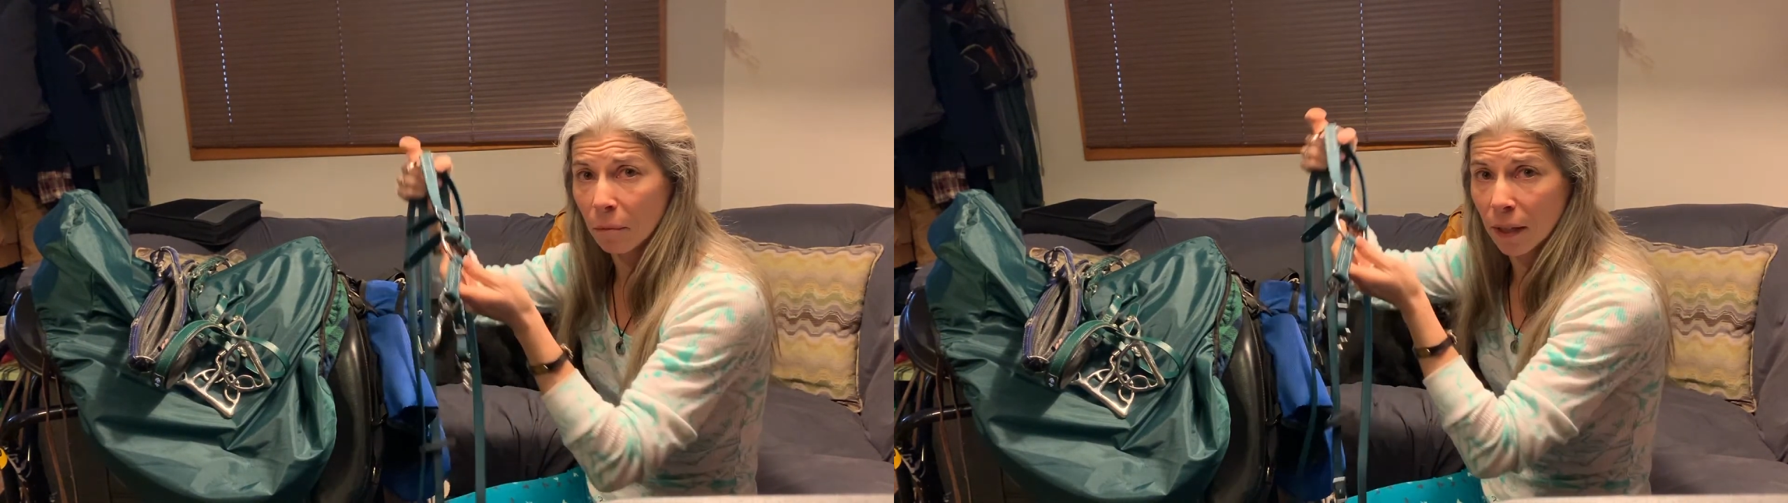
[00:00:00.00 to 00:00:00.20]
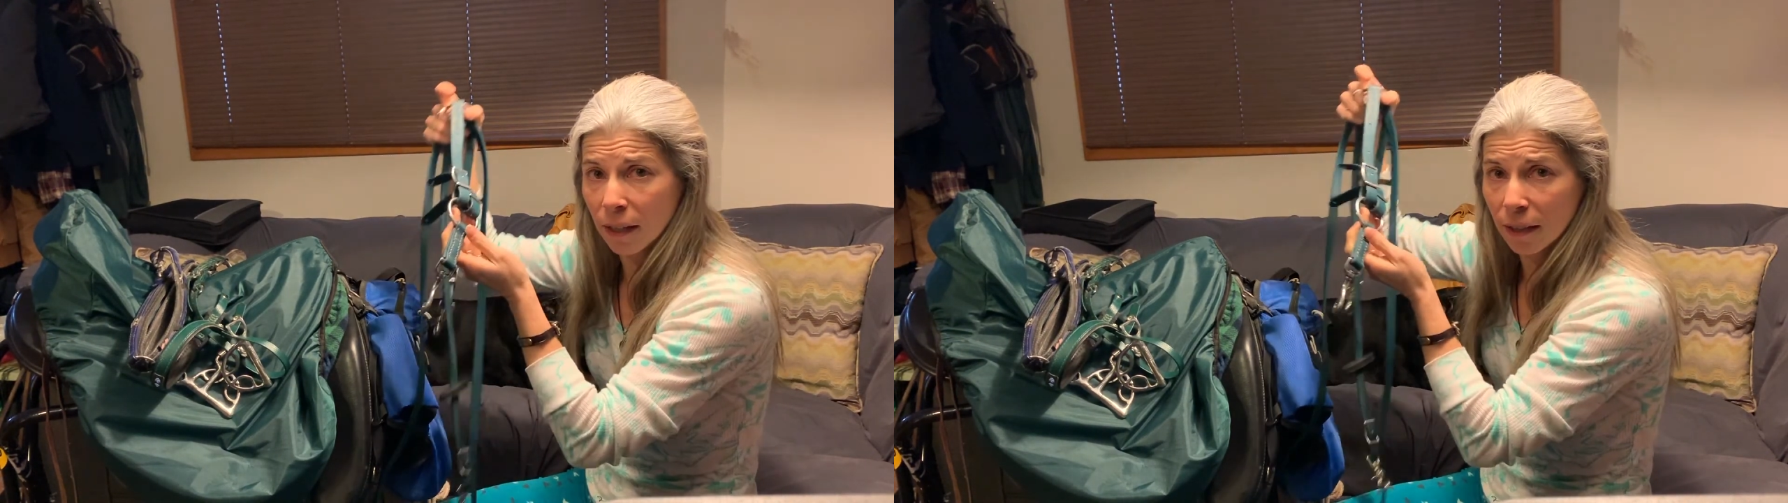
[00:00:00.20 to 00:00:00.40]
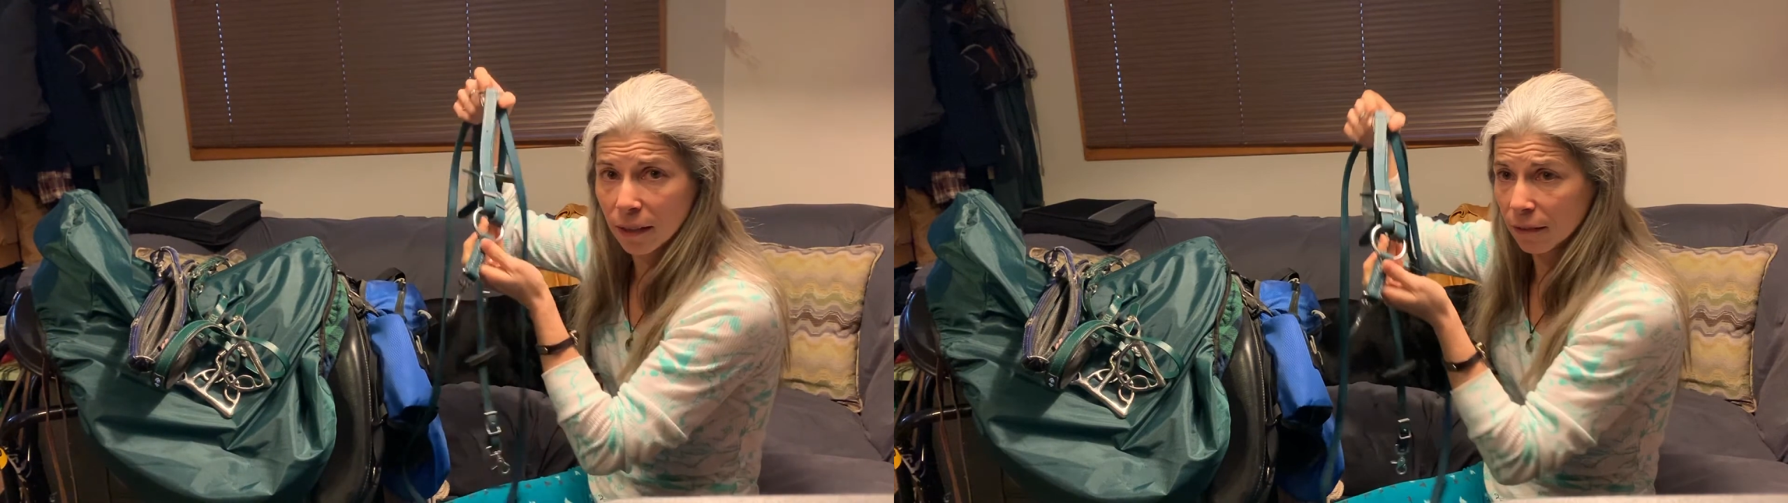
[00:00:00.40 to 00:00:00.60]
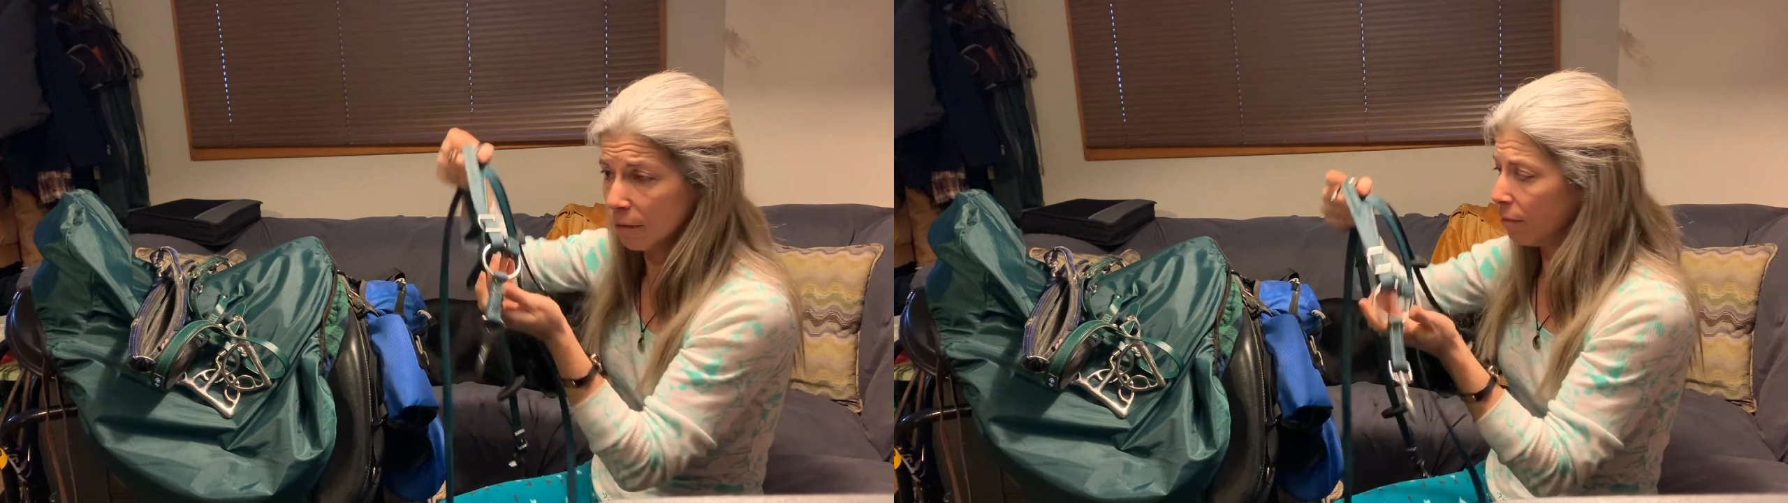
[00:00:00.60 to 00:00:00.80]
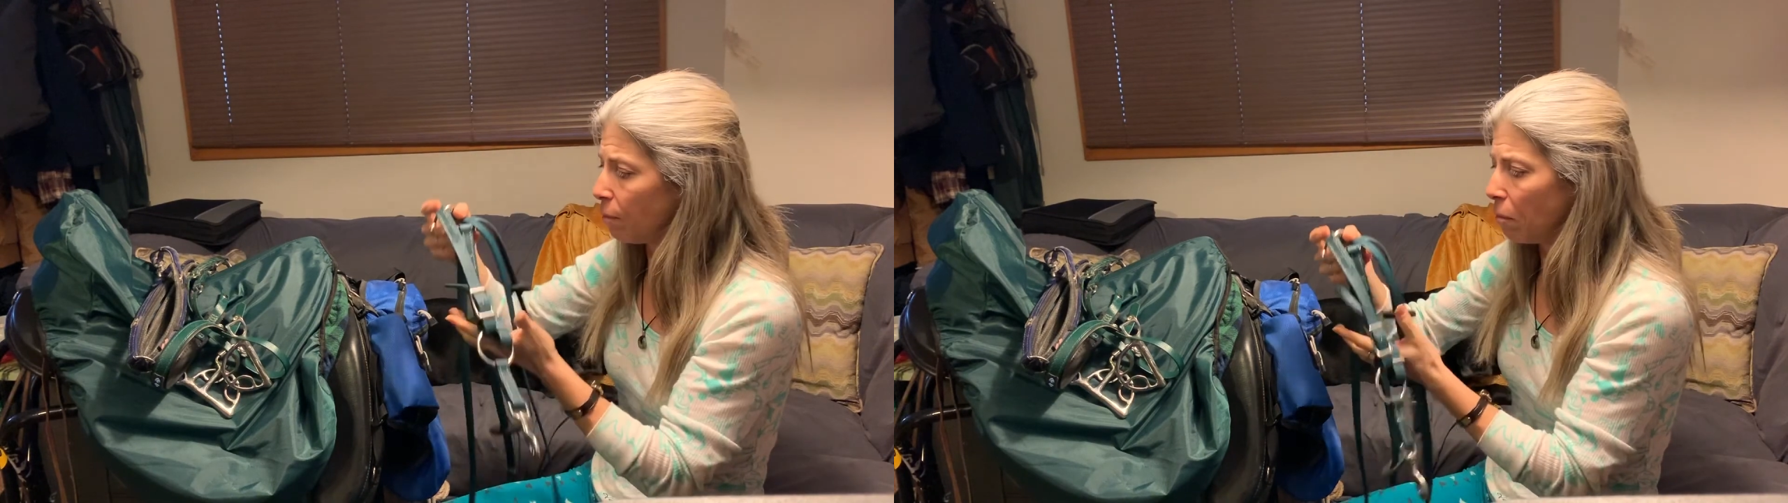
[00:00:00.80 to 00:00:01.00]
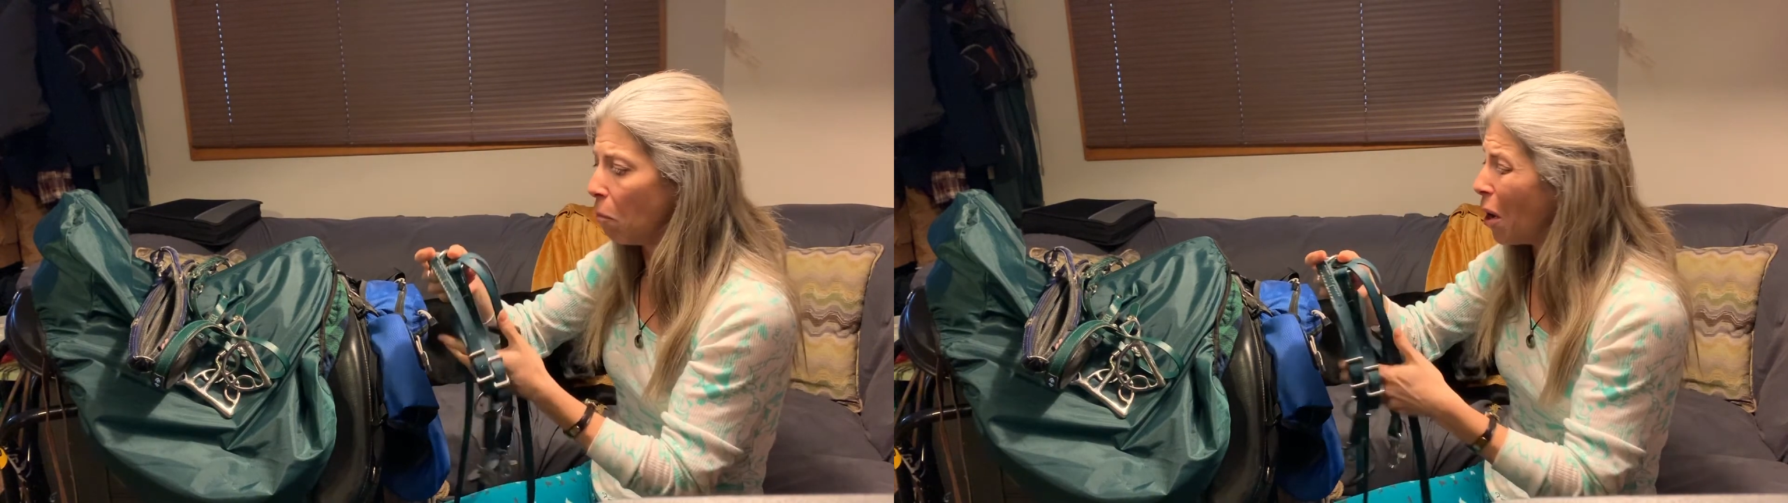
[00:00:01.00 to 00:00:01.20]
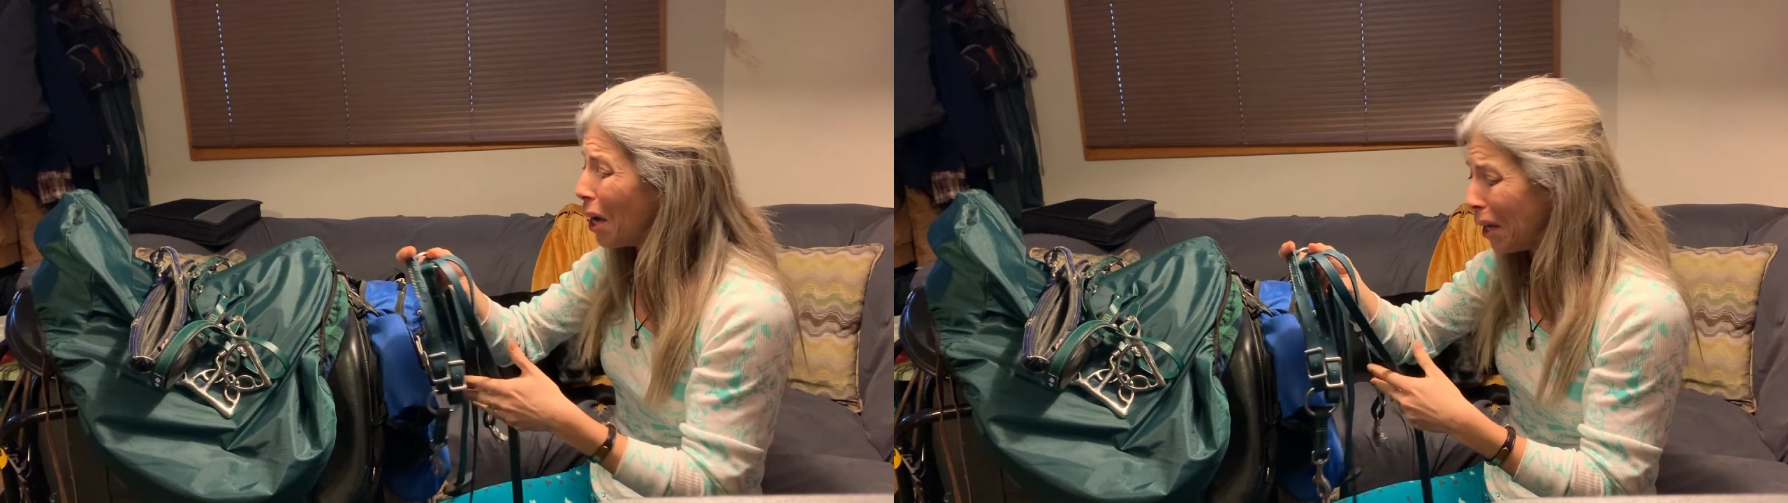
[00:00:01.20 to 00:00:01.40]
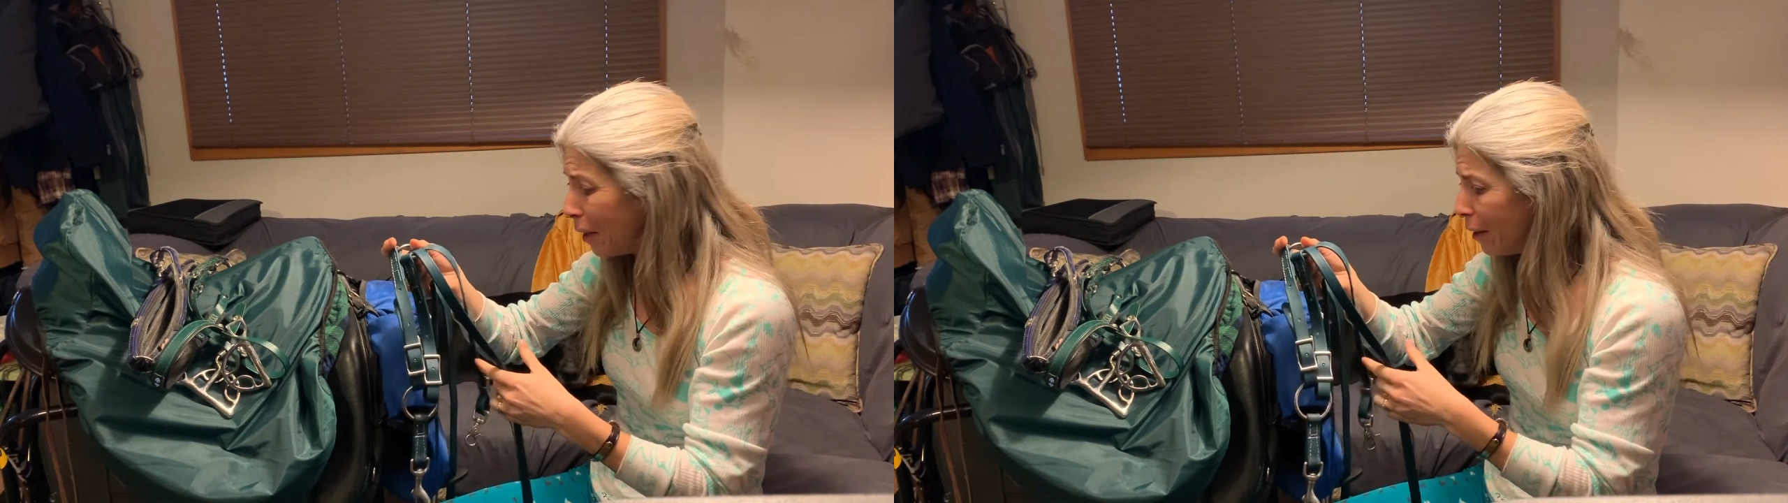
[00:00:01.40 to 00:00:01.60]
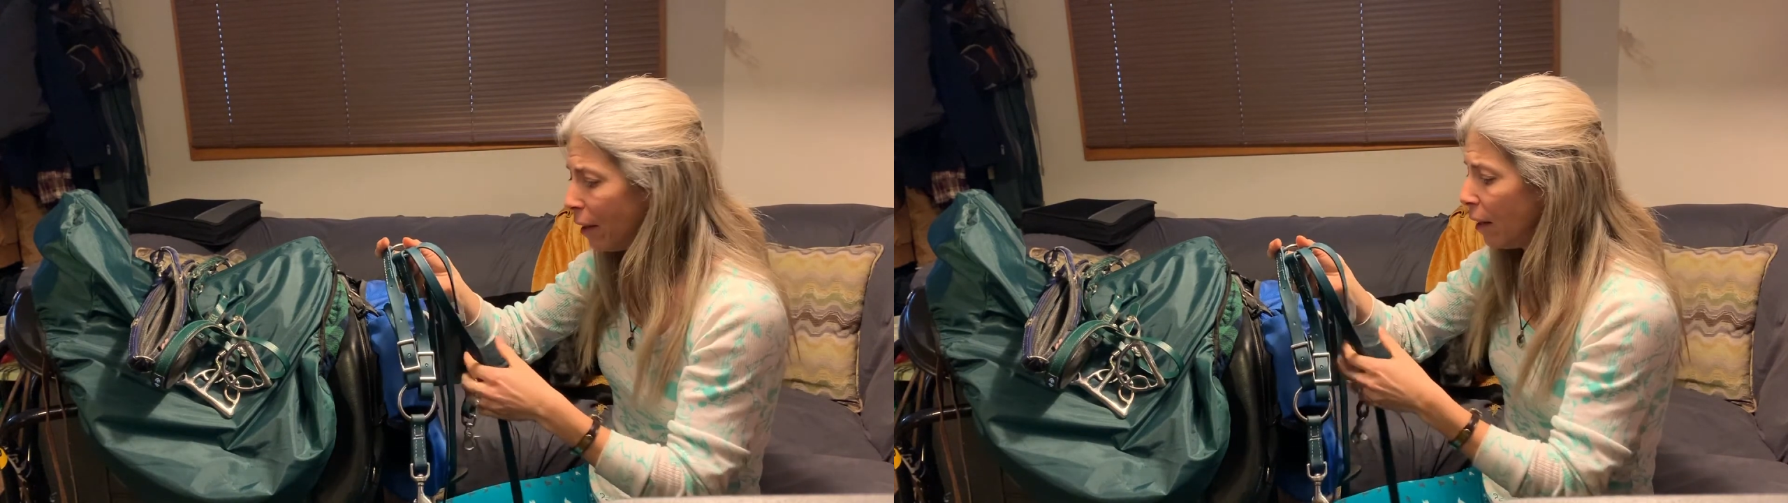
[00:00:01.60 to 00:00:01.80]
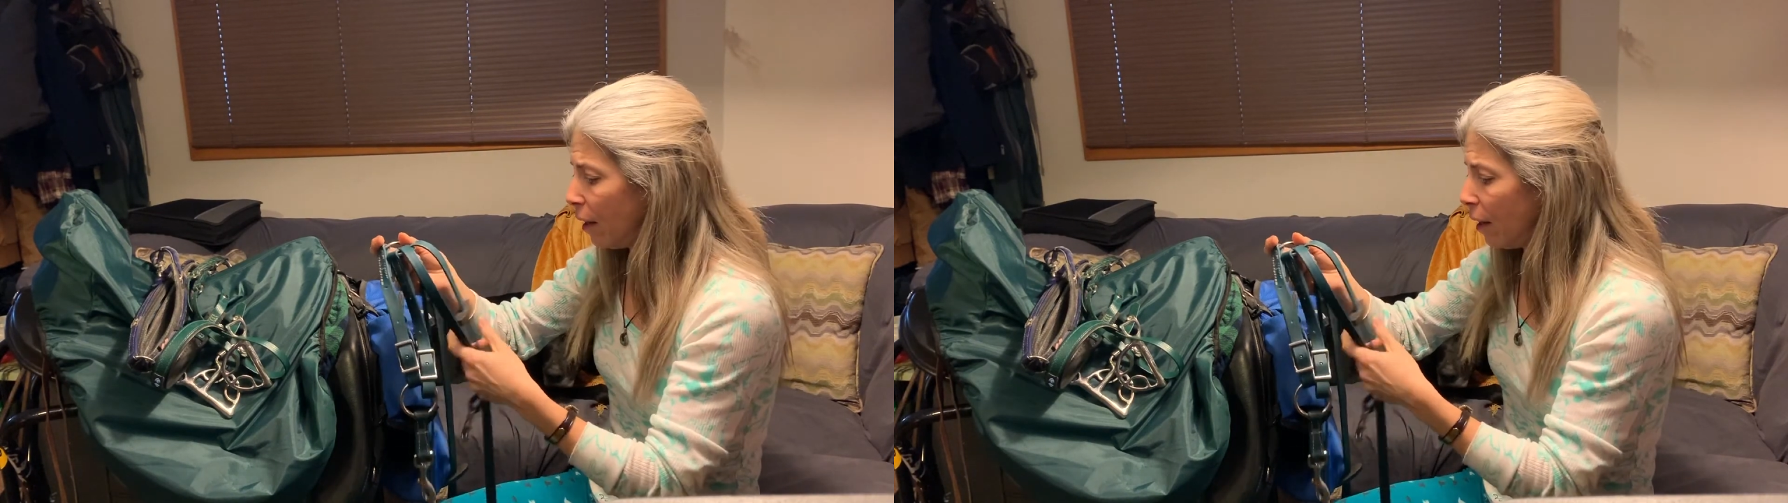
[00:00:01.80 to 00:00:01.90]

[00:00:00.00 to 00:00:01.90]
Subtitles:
and mud